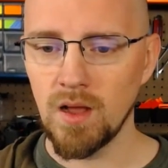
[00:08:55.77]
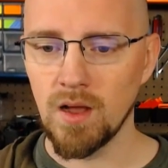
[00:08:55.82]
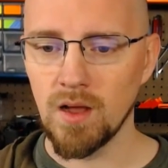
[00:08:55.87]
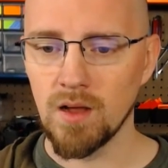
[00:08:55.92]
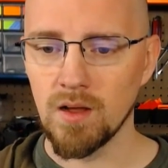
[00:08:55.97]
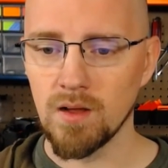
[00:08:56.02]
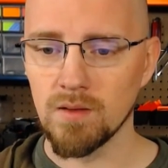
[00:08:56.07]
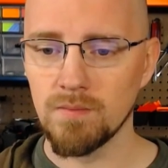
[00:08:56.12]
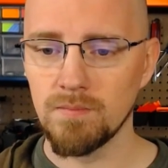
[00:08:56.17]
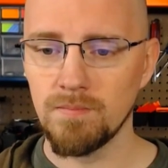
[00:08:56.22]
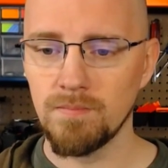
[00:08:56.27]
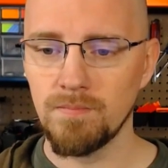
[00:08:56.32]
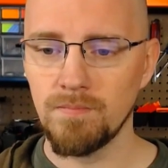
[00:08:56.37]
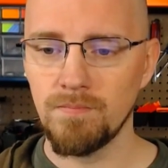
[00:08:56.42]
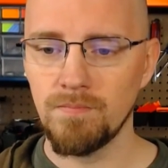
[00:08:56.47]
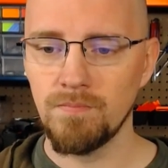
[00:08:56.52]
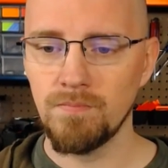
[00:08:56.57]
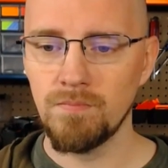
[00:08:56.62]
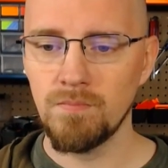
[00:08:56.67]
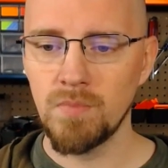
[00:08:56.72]

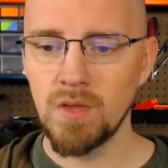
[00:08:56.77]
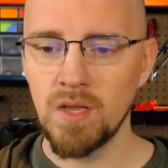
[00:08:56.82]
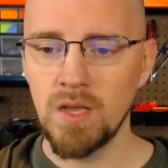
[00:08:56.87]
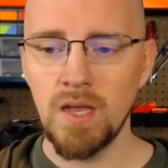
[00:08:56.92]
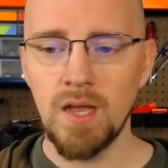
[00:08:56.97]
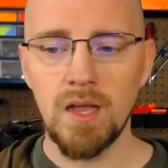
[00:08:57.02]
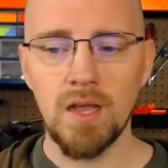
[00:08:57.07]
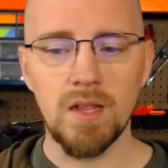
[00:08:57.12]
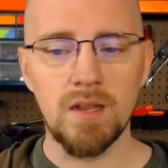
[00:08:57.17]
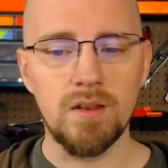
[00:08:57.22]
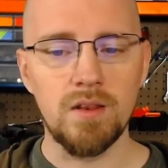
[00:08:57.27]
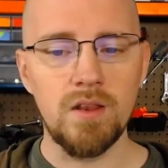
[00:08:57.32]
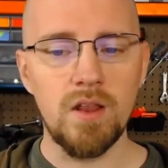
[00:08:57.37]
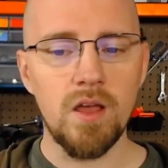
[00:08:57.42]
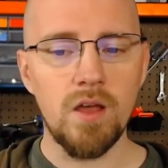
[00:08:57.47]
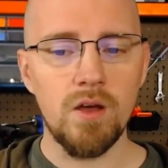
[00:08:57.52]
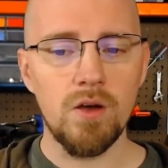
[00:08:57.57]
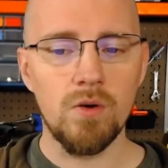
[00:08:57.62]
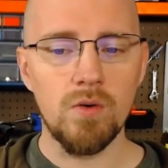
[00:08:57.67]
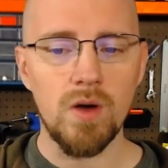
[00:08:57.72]

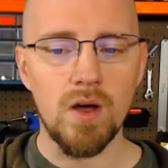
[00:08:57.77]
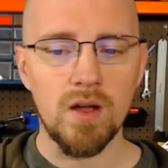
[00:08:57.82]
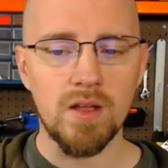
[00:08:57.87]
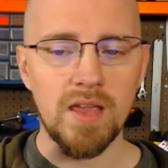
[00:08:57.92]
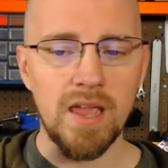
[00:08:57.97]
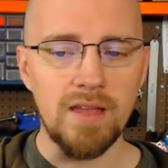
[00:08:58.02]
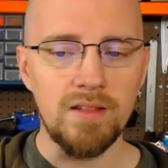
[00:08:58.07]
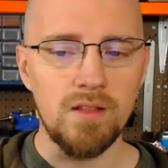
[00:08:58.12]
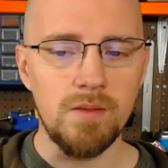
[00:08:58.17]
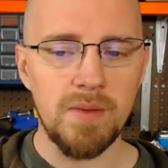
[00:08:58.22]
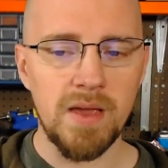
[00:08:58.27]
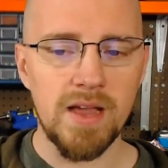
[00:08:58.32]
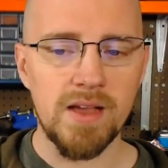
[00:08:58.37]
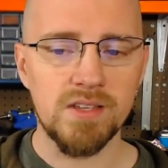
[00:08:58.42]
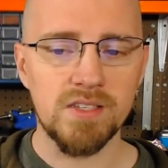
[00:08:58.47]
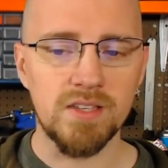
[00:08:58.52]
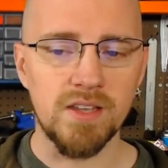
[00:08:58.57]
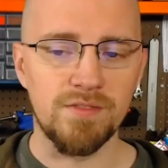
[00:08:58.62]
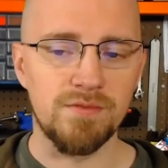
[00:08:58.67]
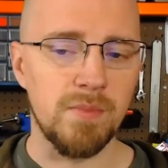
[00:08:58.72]
No, Caleb
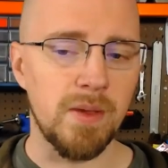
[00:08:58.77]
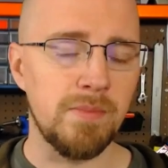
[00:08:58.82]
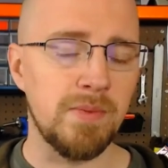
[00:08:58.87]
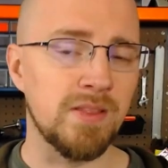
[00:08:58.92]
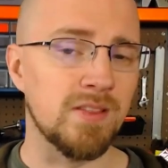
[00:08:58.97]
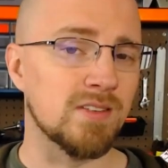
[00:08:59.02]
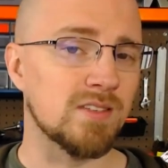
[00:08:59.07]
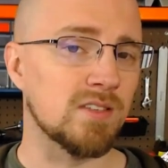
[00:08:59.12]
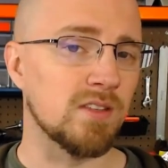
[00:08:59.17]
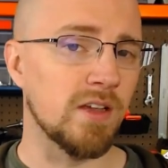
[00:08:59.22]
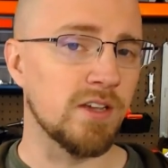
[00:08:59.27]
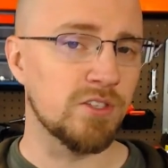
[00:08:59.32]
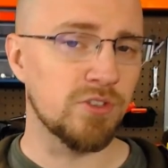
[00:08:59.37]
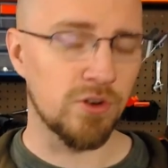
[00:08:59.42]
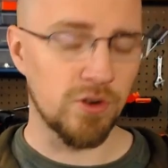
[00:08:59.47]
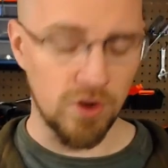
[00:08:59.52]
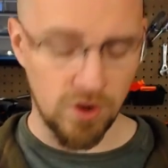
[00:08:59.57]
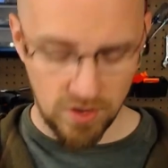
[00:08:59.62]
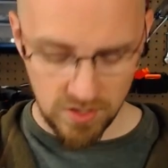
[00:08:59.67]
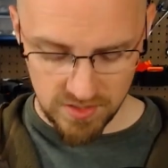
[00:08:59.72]
asked if maybe the
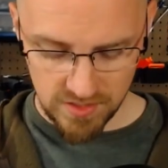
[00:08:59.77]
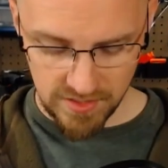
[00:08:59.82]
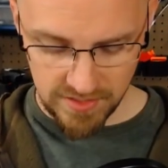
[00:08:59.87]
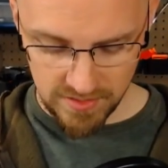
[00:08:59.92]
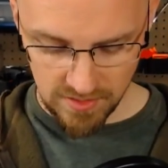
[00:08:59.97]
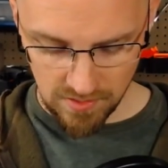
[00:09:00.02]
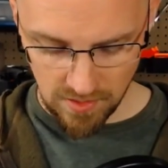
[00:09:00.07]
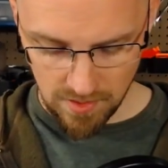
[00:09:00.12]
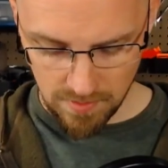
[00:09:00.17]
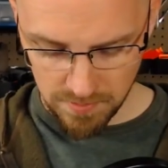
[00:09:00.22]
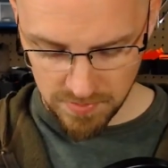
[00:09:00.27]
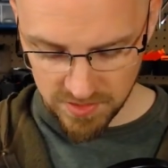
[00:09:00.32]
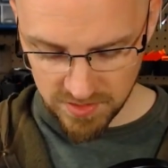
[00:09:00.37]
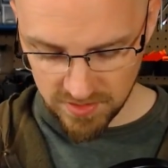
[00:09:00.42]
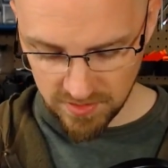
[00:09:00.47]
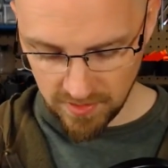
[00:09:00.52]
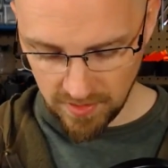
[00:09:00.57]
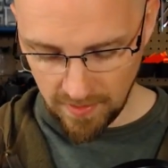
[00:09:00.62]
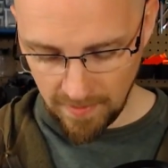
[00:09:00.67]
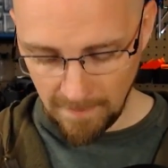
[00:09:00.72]
slicer caused these
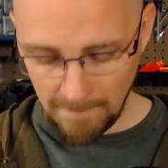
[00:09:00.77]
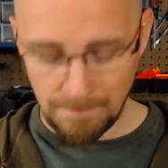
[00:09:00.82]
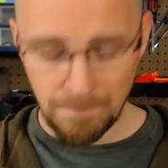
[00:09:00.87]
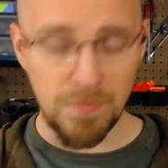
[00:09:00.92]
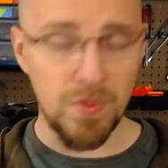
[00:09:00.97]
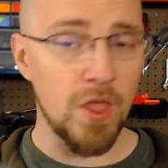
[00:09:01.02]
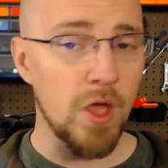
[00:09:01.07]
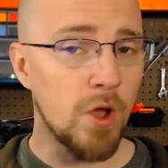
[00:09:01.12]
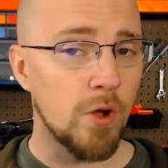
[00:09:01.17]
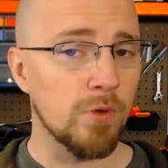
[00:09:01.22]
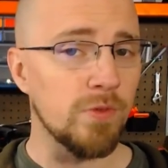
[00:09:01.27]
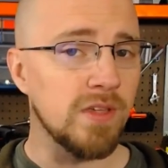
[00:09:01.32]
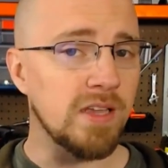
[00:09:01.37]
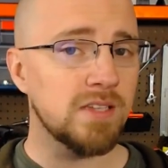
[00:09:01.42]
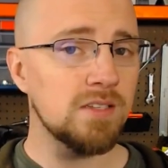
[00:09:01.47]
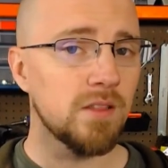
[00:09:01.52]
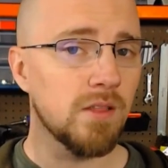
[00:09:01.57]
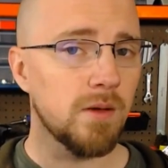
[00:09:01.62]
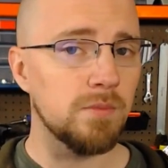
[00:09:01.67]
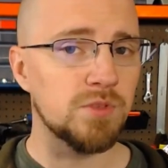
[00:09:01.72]
lumps. No,
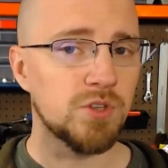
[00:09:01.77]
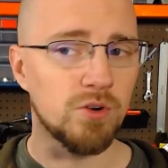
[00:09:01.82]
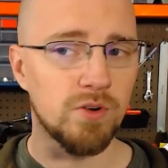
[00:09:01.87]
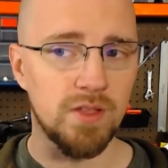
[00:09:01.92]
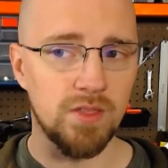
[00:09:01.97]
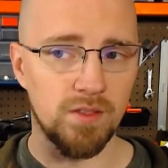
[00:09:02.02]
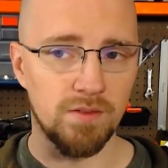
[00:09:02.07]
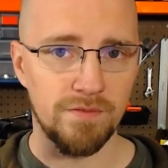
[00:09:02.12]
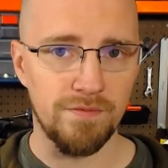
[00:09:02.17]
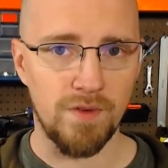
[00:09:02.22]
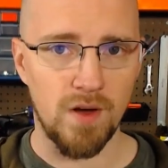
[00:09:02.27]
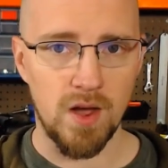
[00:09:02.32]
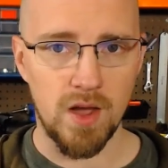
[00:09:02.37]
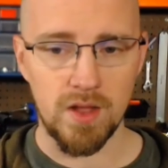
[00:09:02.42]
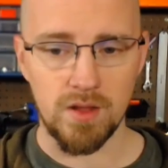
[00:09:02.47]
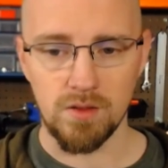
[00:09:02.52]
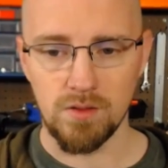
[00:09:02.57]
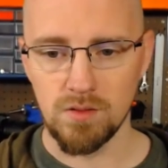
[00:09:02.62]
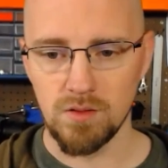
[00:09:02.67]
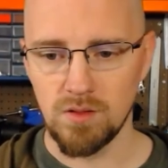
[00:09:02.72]
these lumps are in the
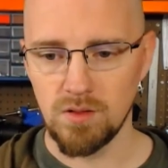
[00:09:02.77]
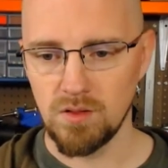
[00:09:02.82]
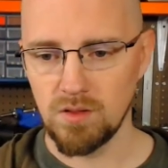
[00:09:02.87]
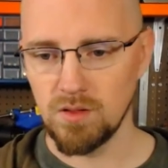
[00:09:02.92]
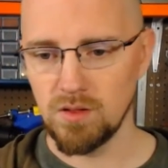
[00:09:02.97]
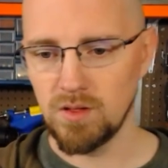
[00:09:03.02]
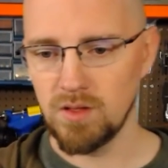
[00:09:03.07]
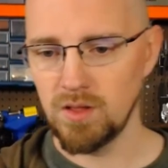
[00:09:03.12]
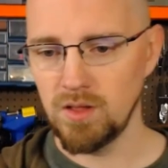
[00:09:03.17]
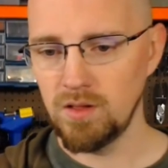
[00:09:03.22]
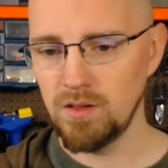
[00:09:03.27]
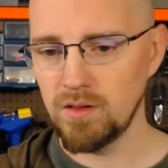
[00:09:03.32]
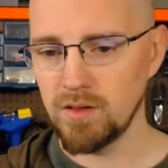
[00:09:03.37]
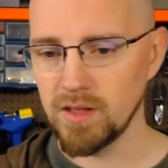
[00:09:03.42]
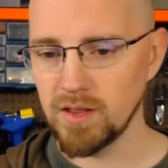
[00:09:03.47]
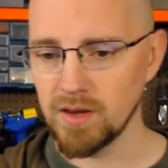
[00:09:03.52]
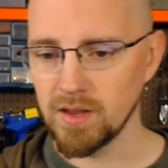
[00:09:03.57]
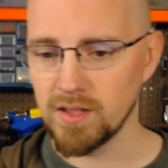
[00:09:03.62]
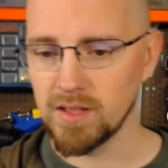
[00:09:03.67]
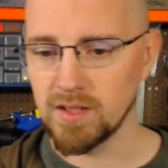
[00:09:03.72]
file, and